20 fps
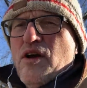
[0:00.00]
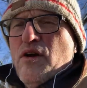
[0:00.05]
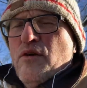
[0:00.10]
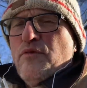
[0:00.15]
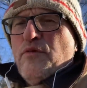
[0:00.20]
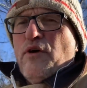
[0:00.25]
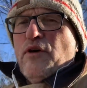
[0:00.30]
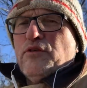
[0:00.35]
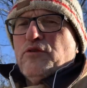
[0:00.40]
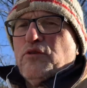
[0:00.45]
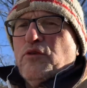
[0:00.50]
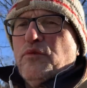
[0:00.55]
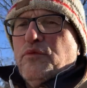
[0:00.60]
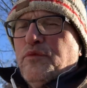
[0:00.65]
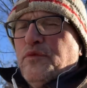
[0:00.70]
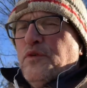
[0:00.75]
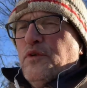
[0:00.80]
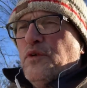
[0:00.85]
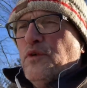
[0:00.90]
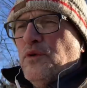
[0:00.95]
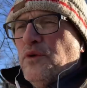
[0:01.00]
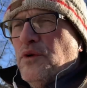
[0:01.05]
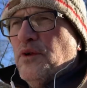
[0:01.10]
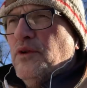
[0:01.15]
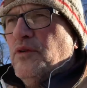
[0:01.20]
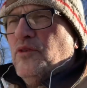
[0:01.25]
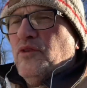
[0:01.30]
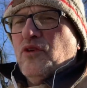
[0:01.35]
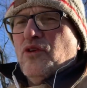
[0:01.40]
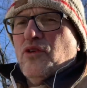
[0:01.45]
fossil
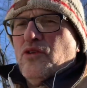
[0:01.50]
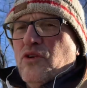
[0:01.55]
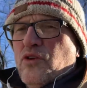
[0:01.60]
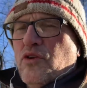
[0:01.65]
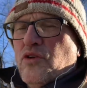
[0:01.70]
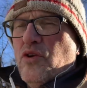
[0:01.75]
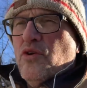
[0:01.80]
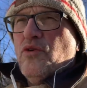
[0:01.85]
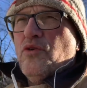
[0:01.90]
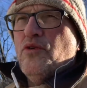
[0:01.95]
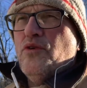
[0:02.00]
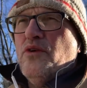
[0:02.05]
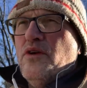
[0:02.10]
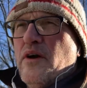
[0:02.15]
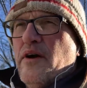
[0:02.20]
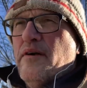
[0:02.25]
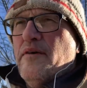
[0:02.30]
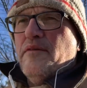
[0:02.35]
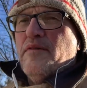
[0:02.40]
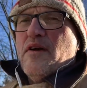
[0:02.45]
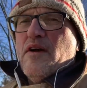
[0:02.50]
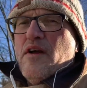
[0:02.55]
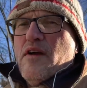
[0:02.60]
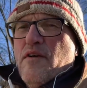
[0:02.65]
fuels to the tune of